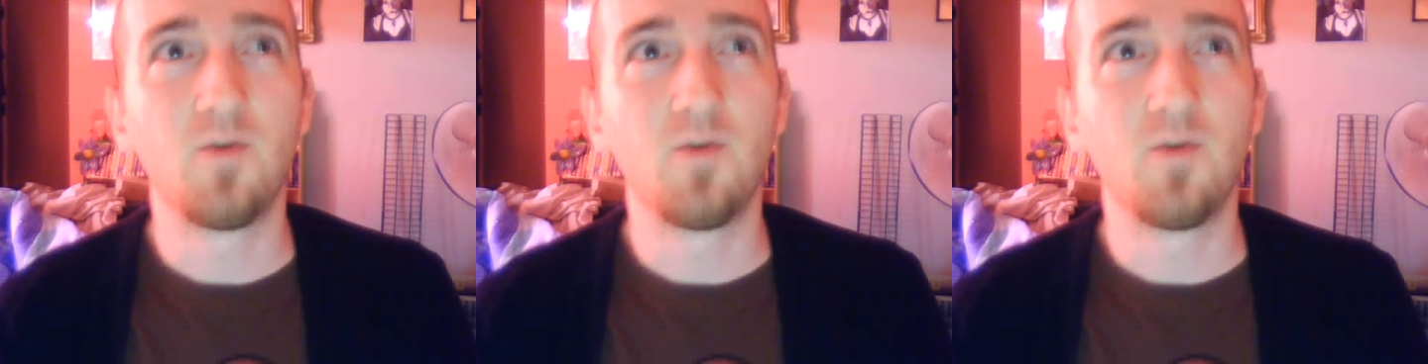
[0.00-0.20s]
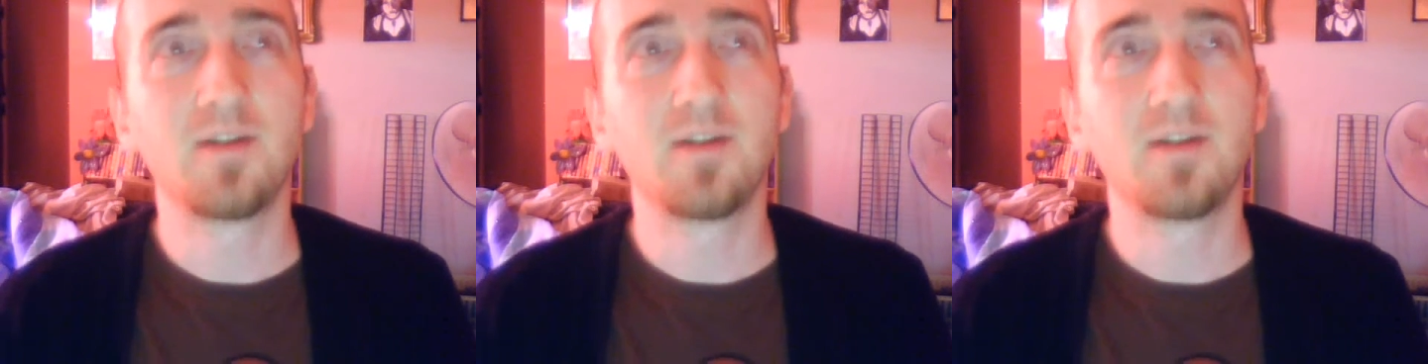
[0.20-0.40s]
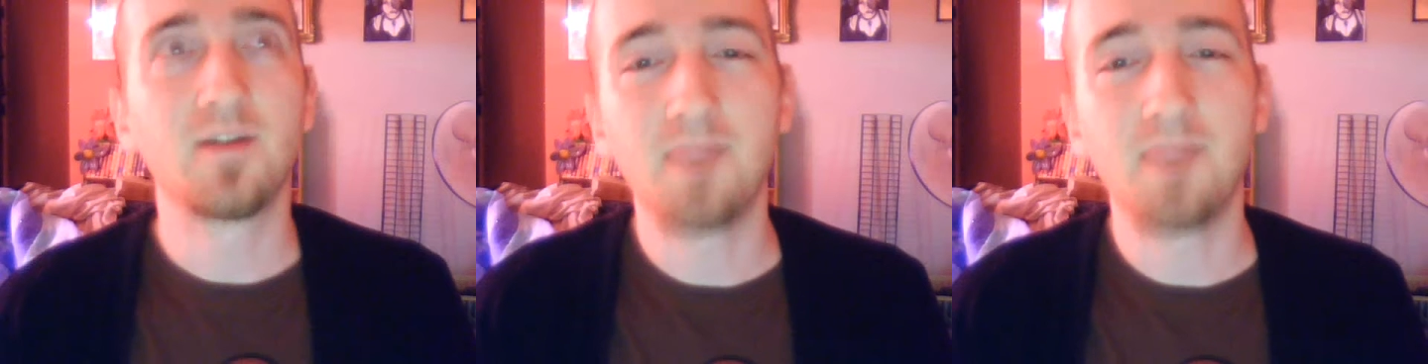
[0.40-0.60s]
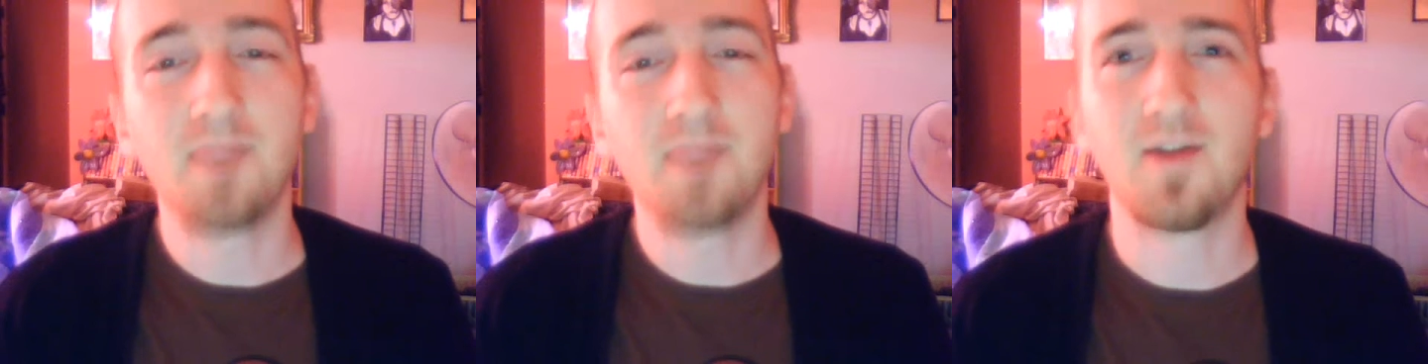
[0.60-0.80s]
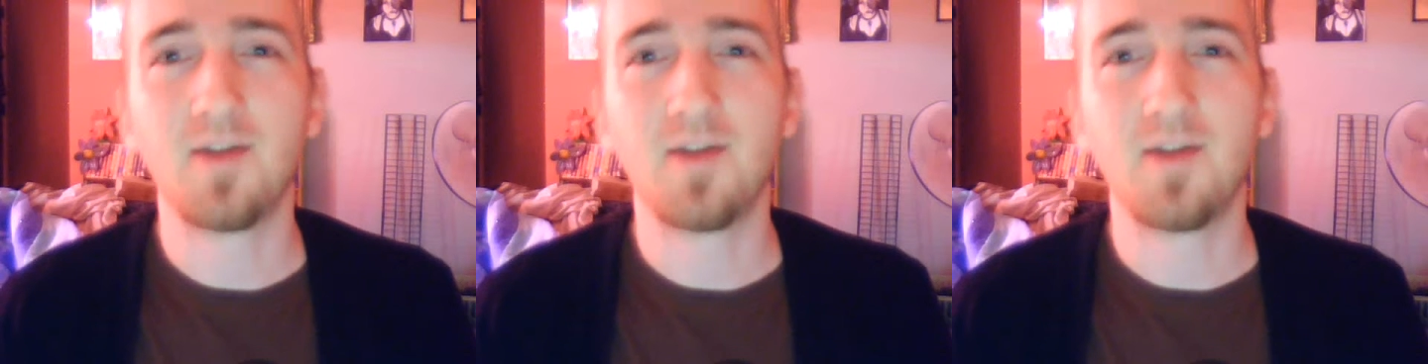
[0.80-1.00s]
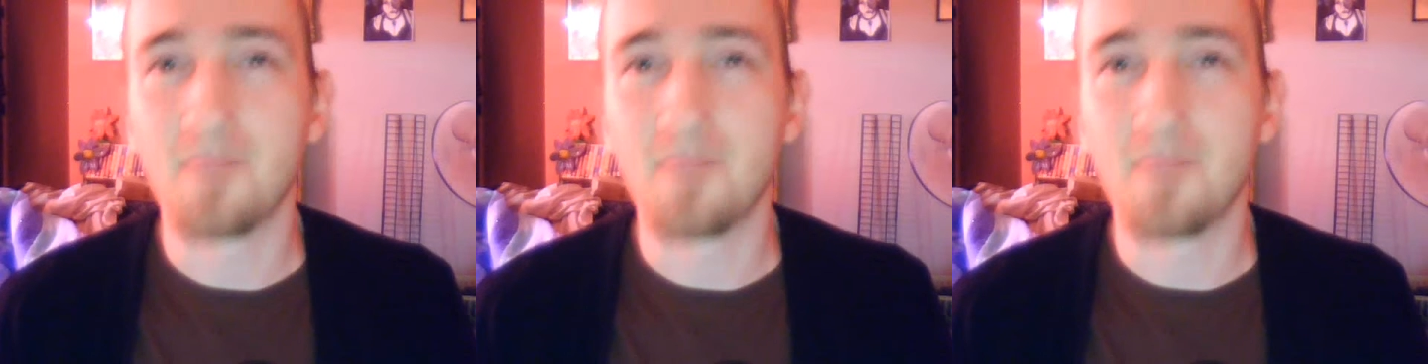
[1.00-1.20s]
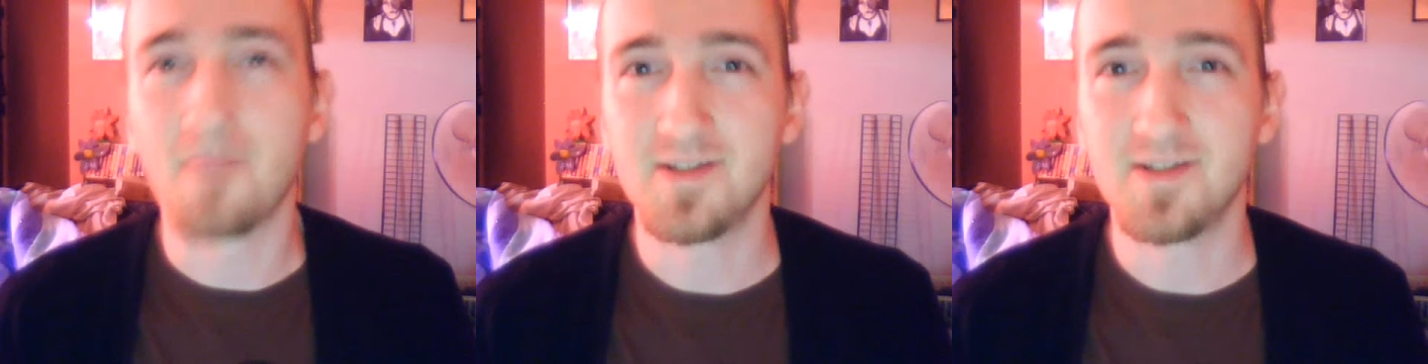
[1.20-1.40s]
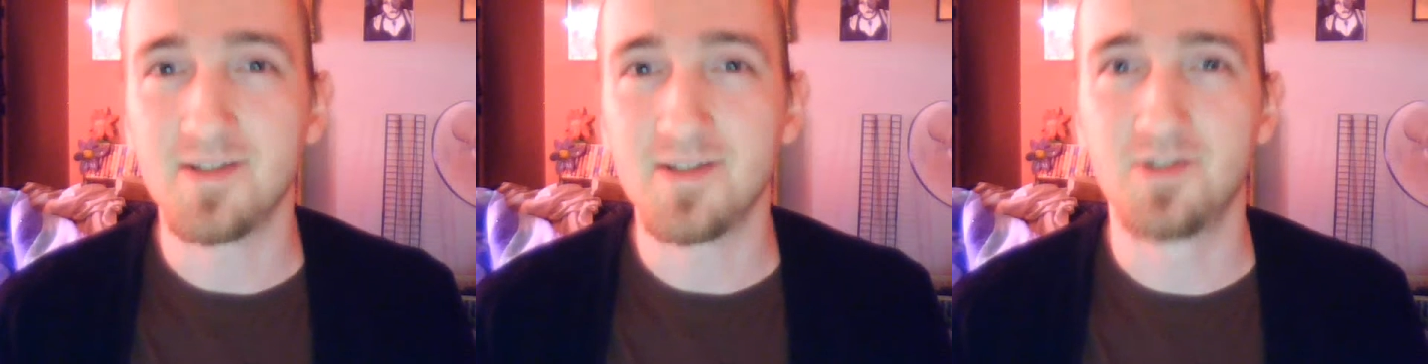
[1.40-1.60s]
make your
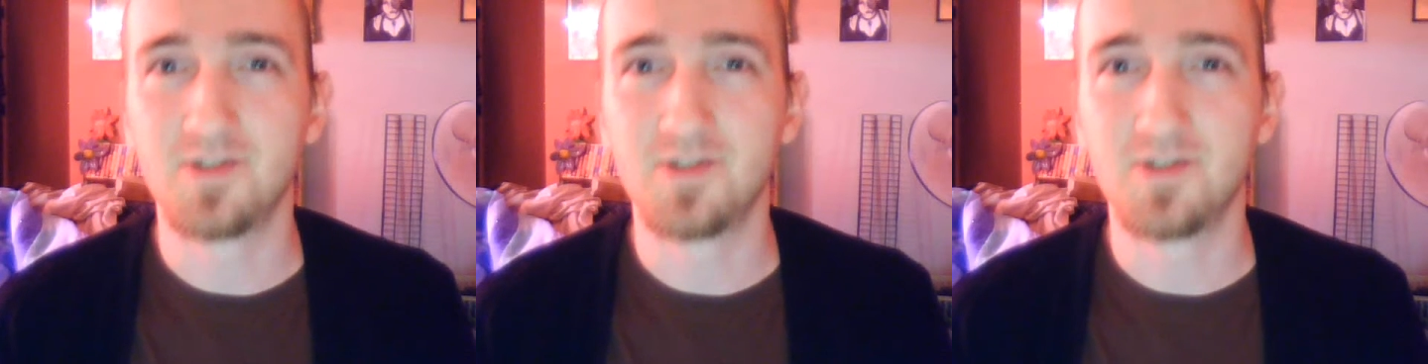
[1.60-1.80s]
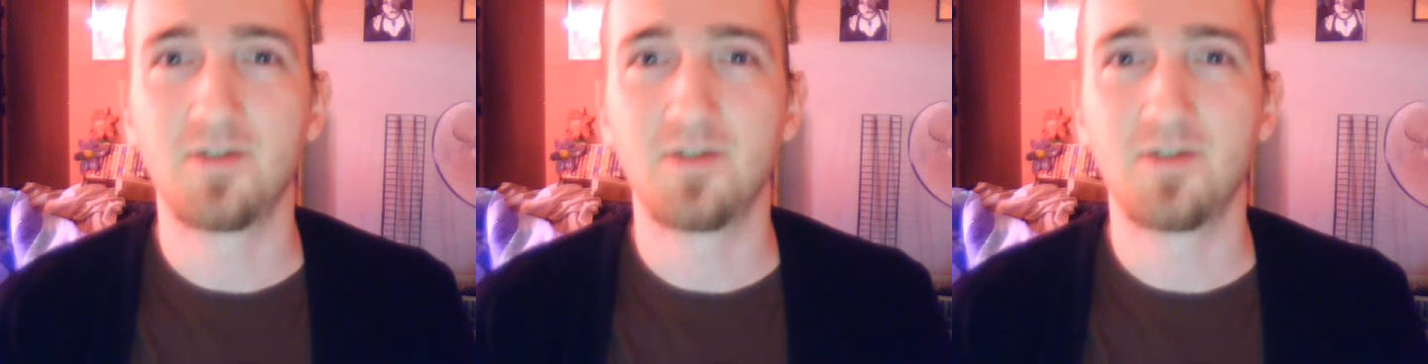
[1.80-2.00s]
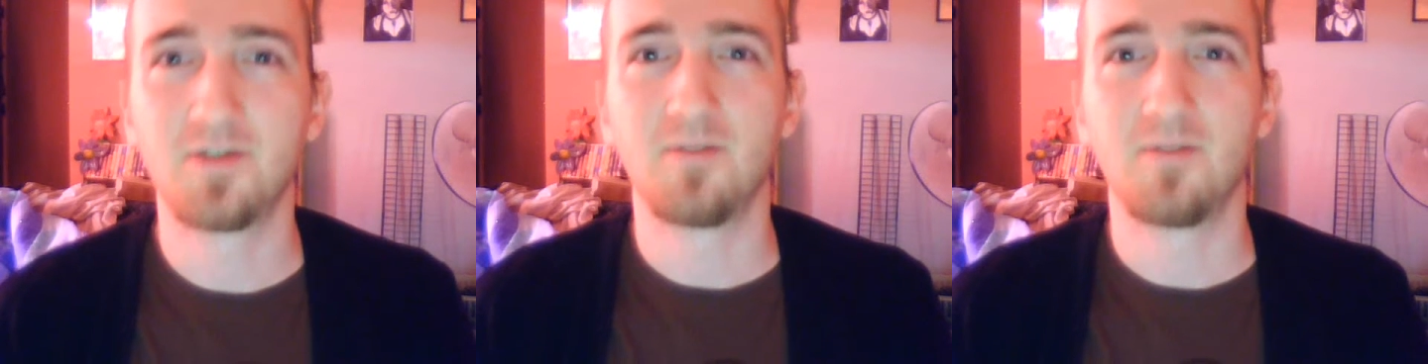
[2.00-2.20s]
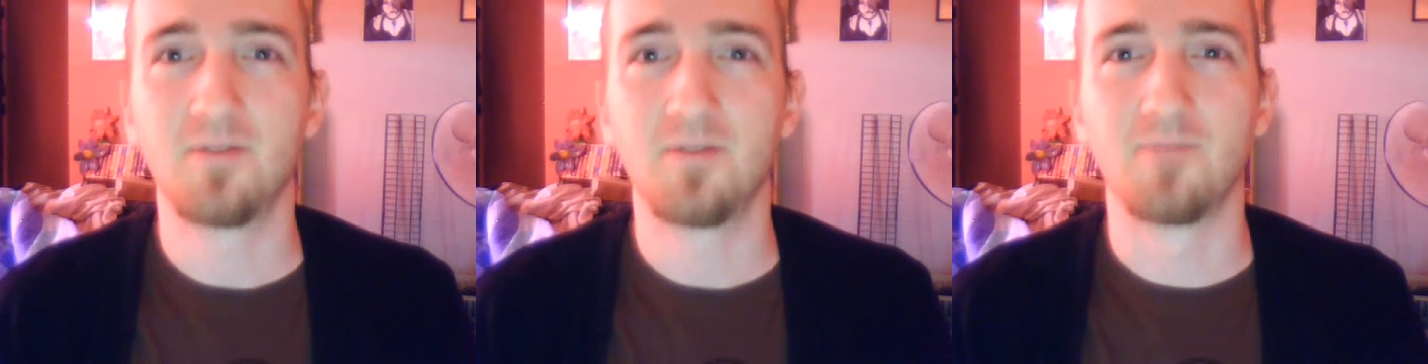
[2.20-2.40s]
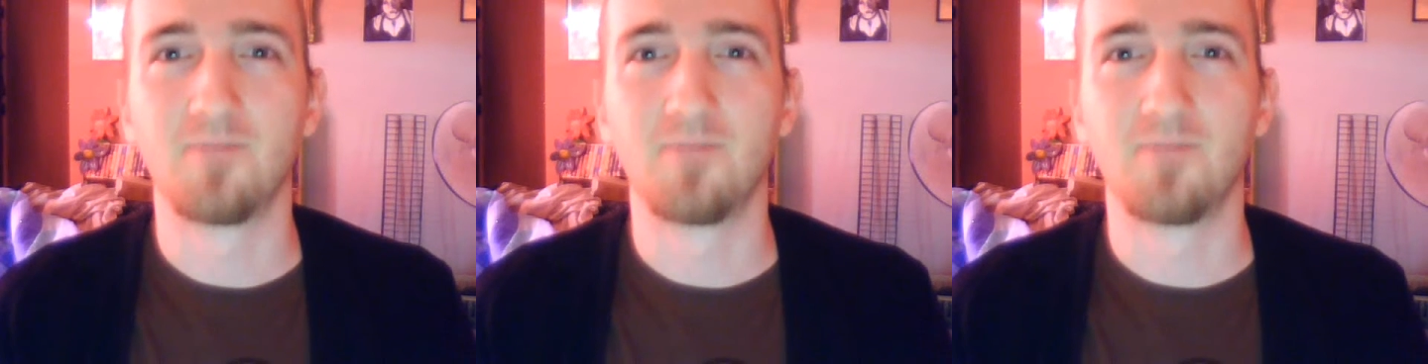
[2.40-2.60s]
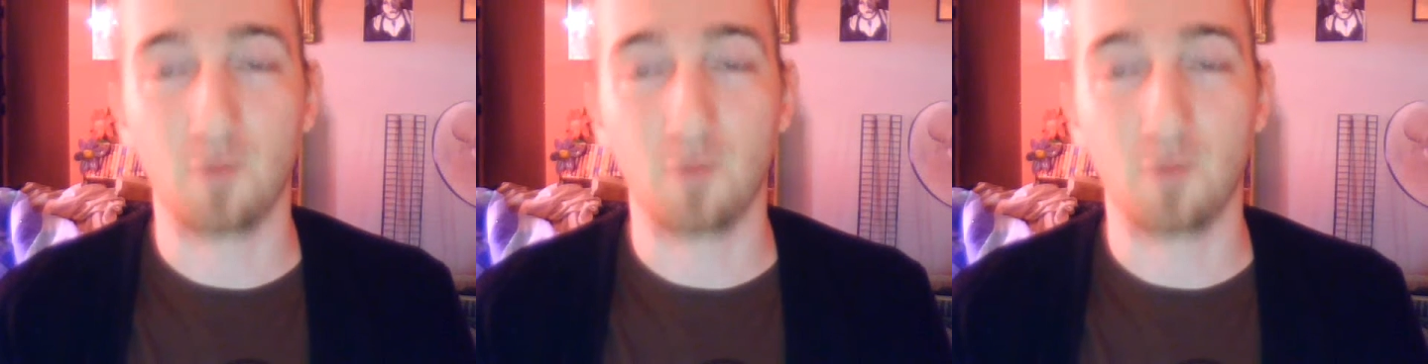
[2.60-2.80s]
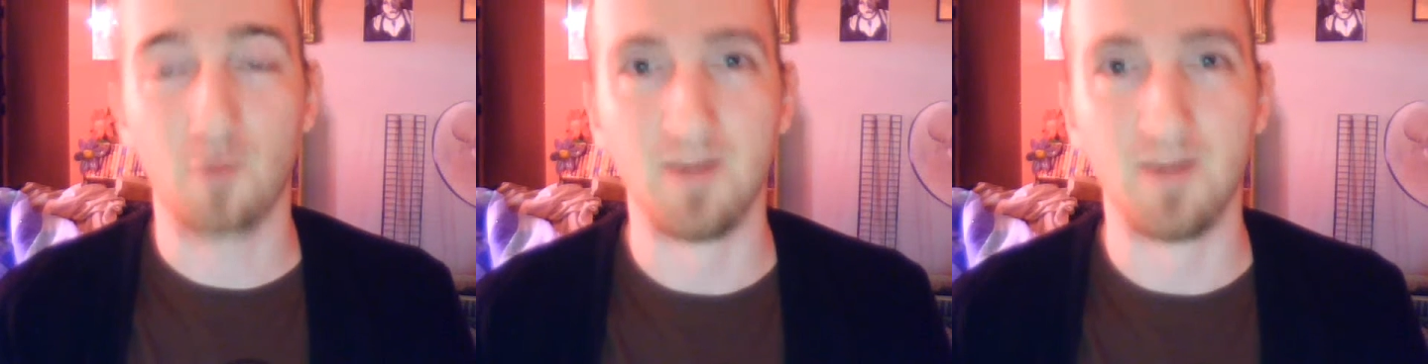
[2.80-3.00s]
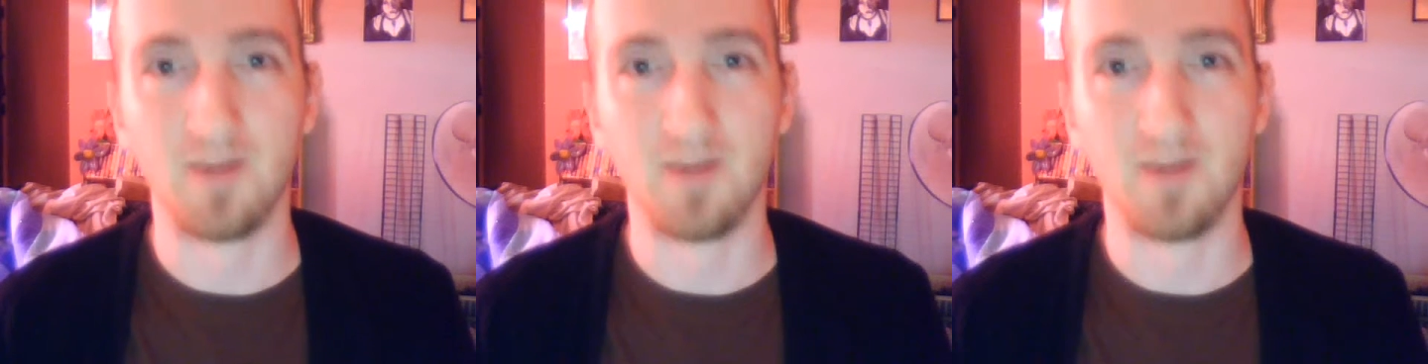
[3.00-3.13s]
message credible,